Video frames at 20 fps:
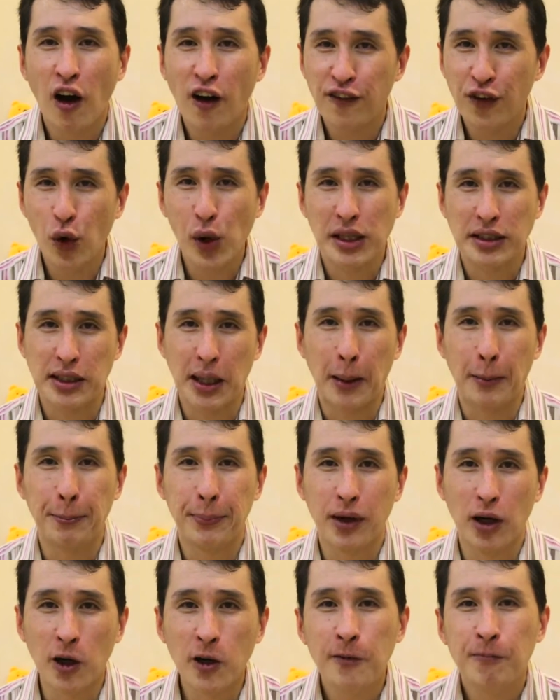For
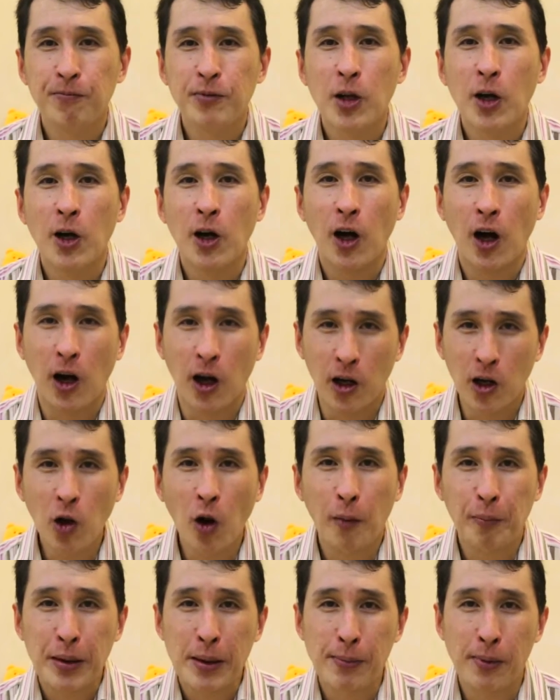example, a
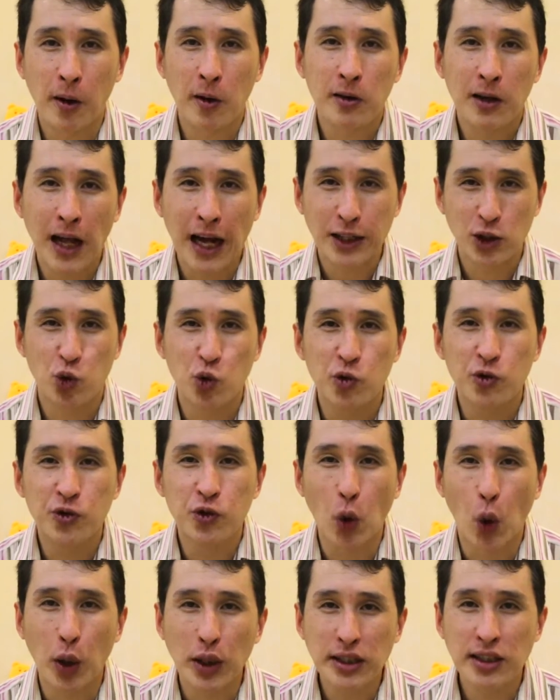lot of people like to
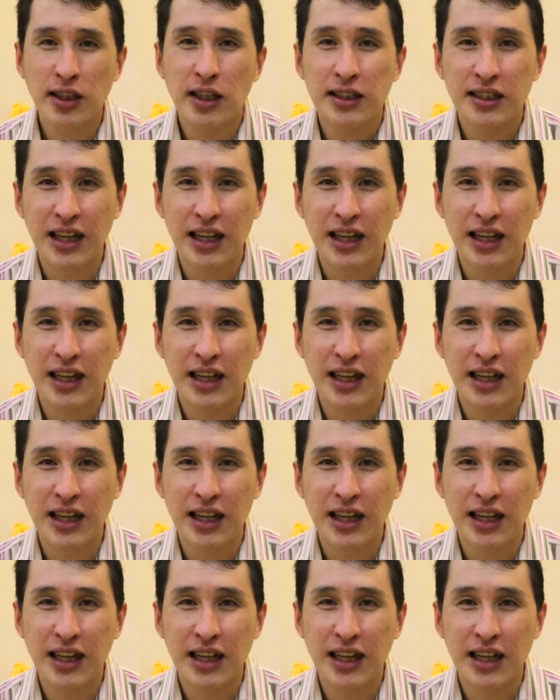voice